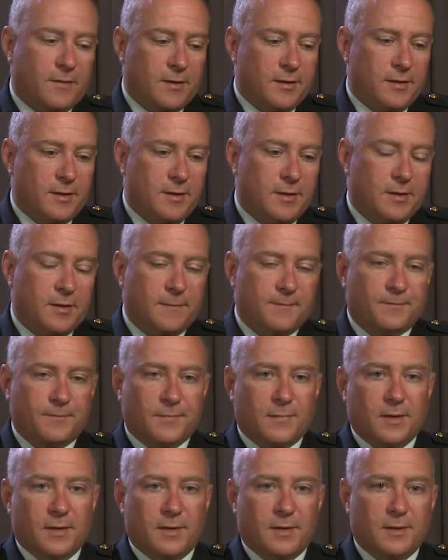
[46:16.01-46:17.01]
the
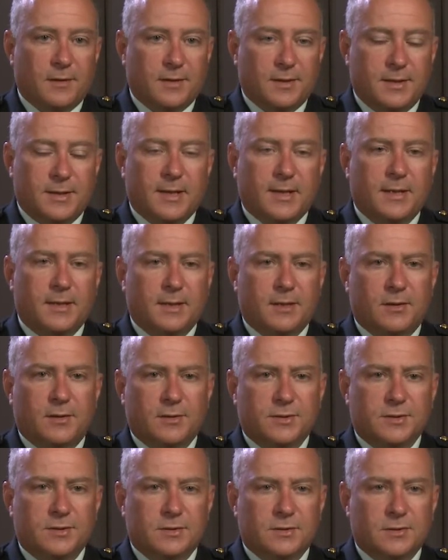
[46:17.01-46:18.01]
dead, and
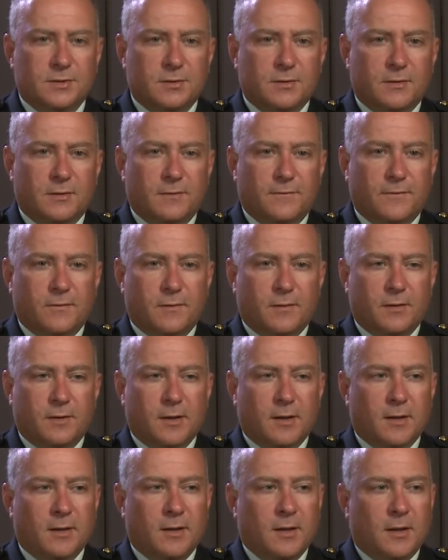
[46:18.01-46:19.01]
also
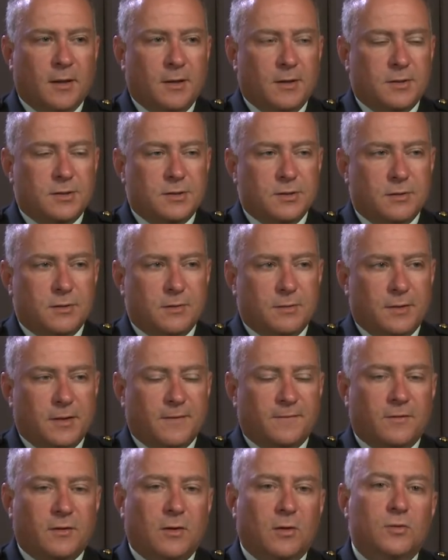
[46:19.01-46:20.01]
to
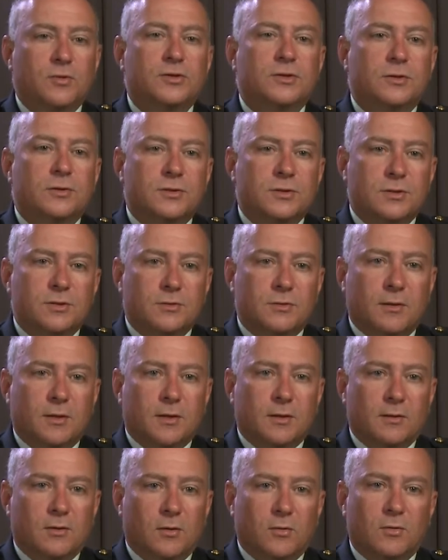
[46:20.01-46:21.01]
give closure to
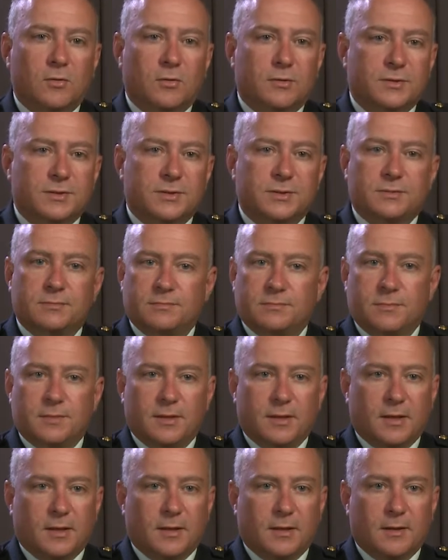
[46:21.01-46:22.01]
locals
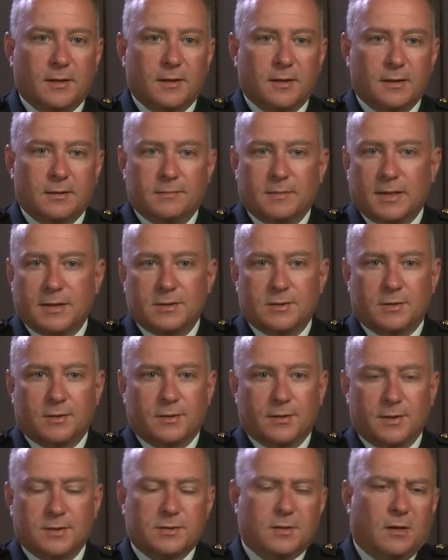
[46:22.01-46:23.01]
and that sort
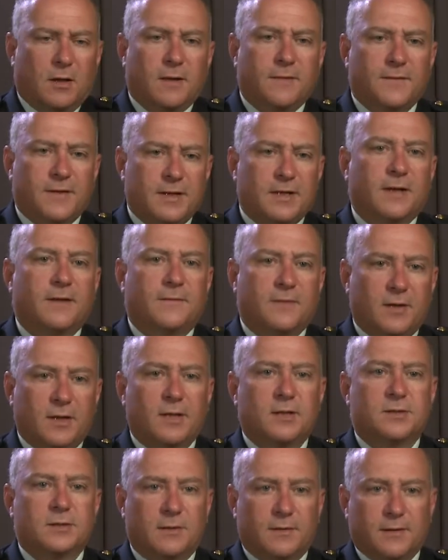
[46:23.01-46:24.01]
of thing. So a lot of
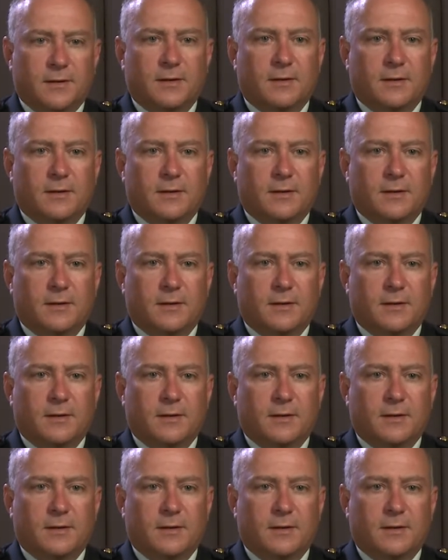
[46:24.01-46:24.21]
identification